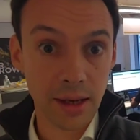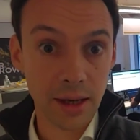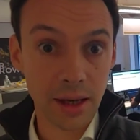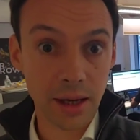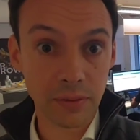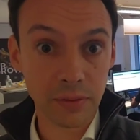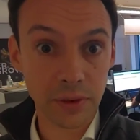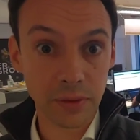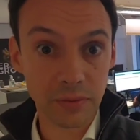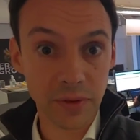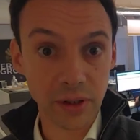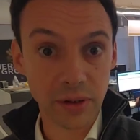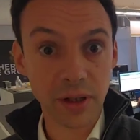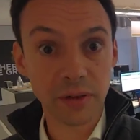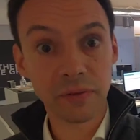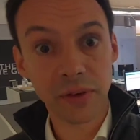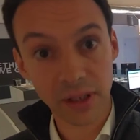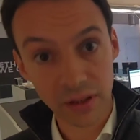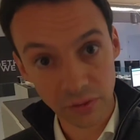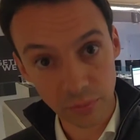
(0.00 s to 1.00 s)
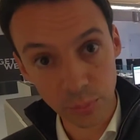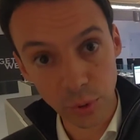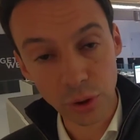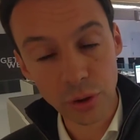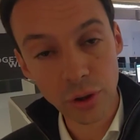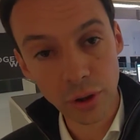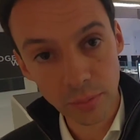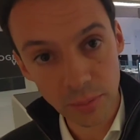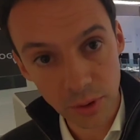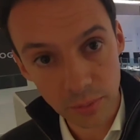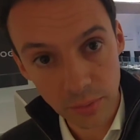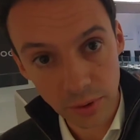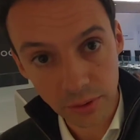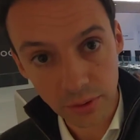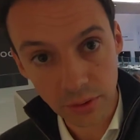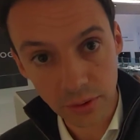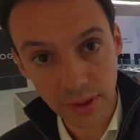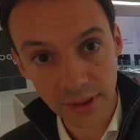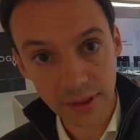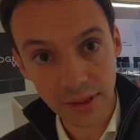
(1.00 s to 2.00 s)
have a very effective procurement
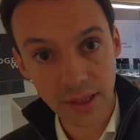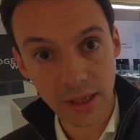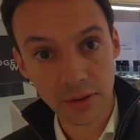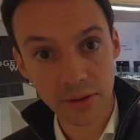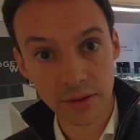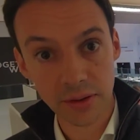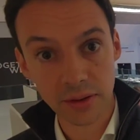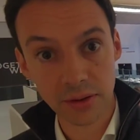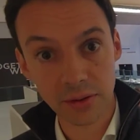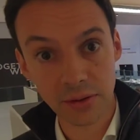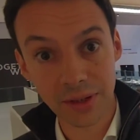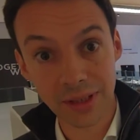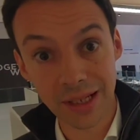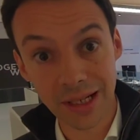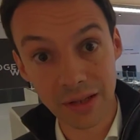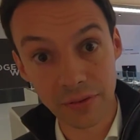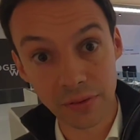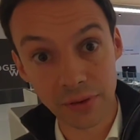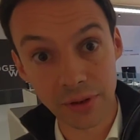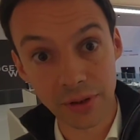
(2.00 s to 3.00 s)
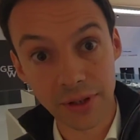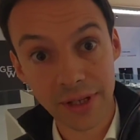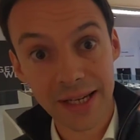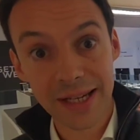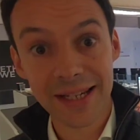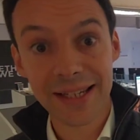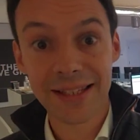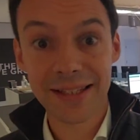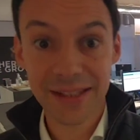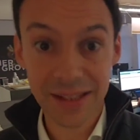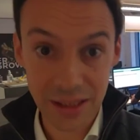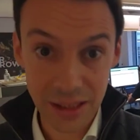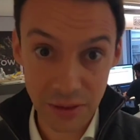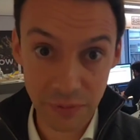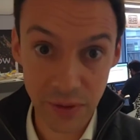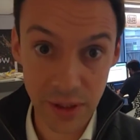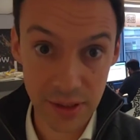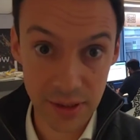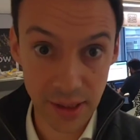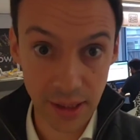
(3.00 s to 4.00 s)
model that allows us to deliver
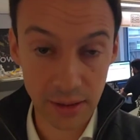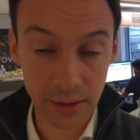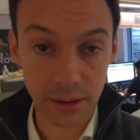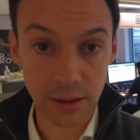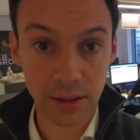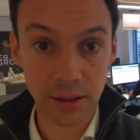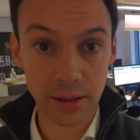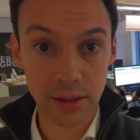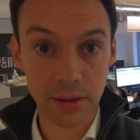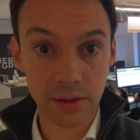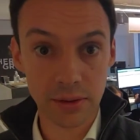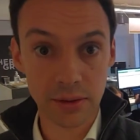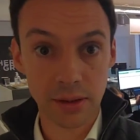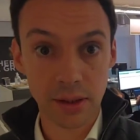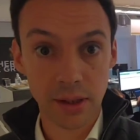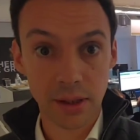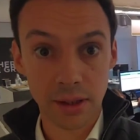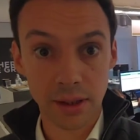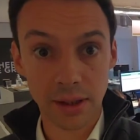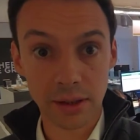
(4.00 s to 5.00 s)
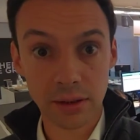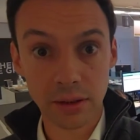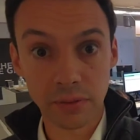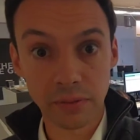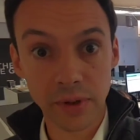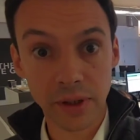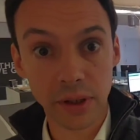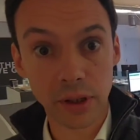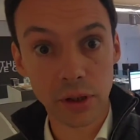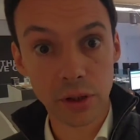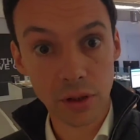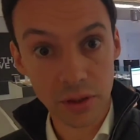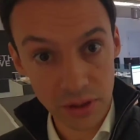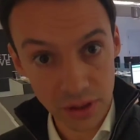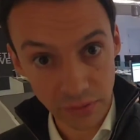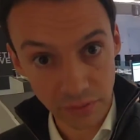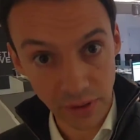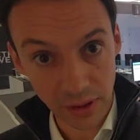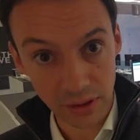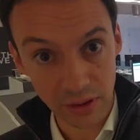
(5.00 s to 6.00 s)
scientific satellites at a very
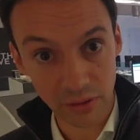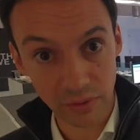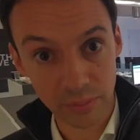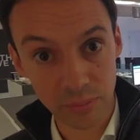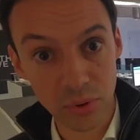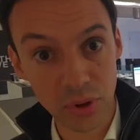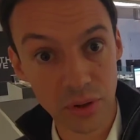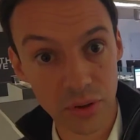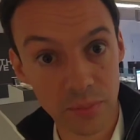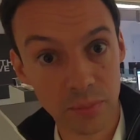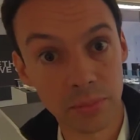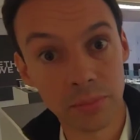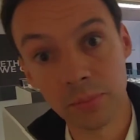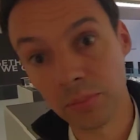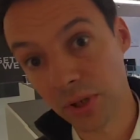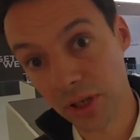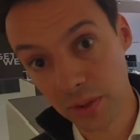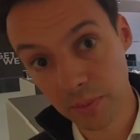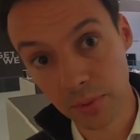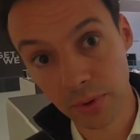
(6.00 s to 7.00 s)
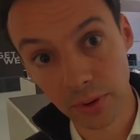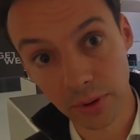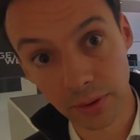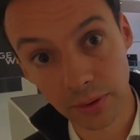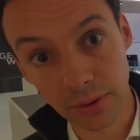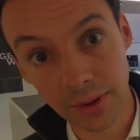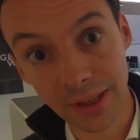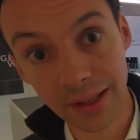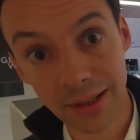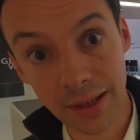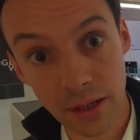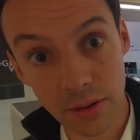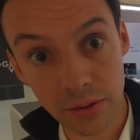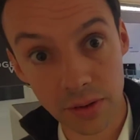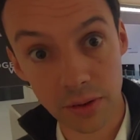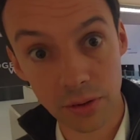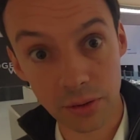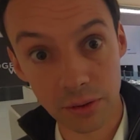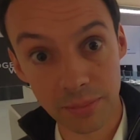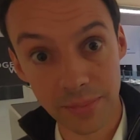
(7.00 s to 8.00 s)
cost-effective price point that
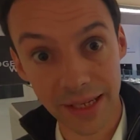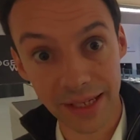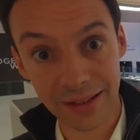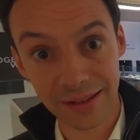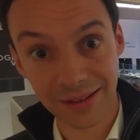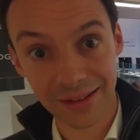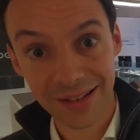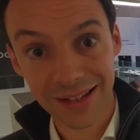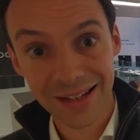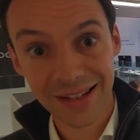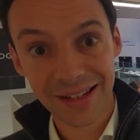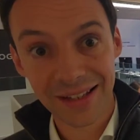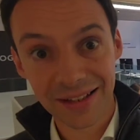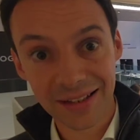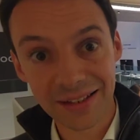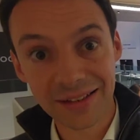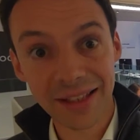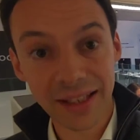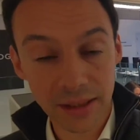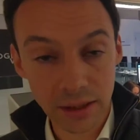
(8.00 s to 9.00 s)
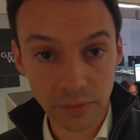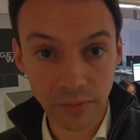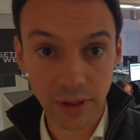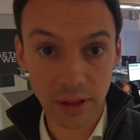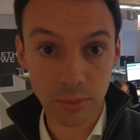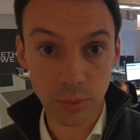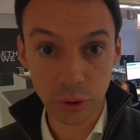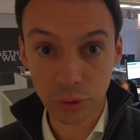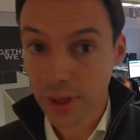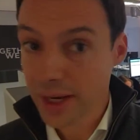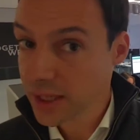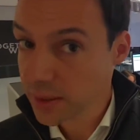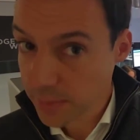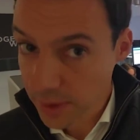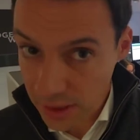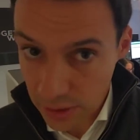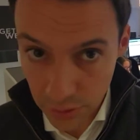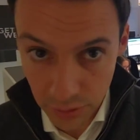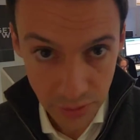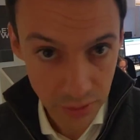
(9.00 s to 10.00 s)
allows us to make this data available to as
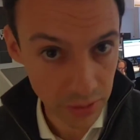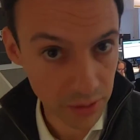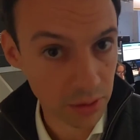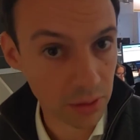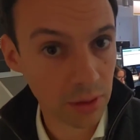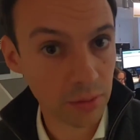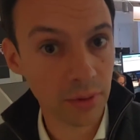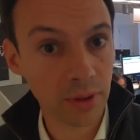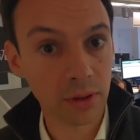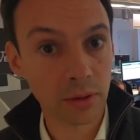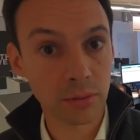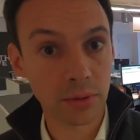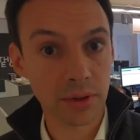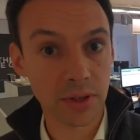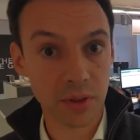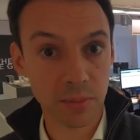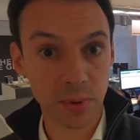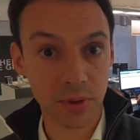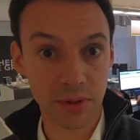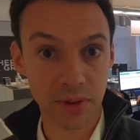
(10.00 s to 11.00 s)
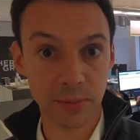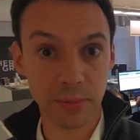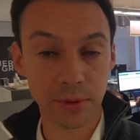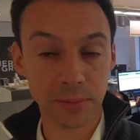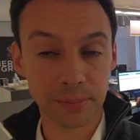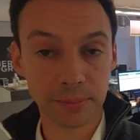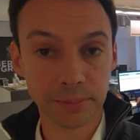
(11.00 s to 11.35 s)
many users around the world as possible.